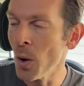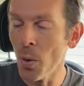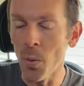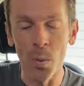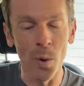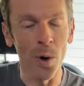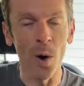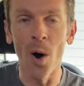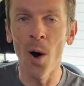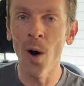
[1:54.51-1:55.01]

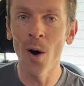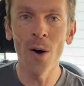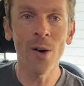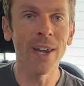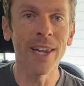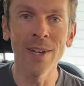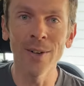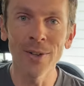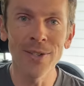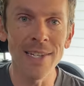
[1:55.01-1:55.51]
We're all
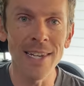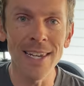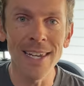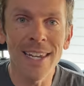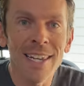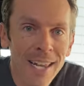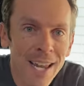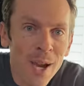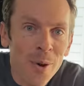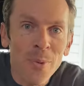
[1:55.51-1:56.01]

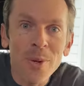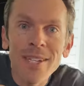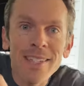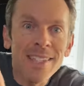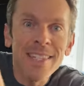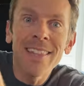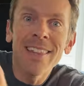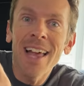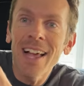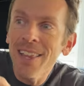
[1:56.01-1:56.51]
guilty. We
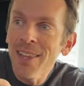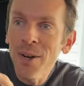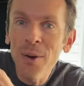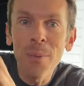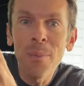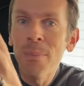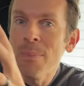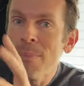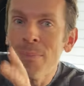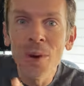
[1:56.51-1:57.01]
see that
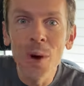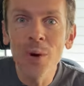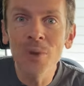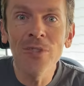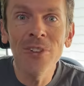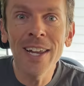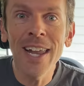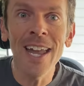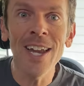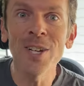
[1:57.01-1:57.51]
little
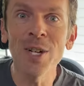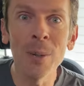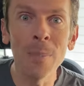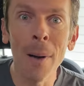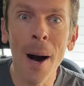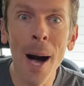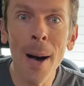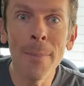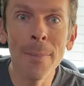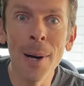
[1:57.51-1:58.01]
notification
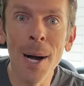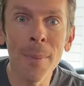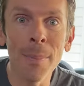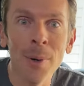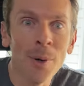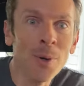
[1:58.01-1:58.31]
pop up.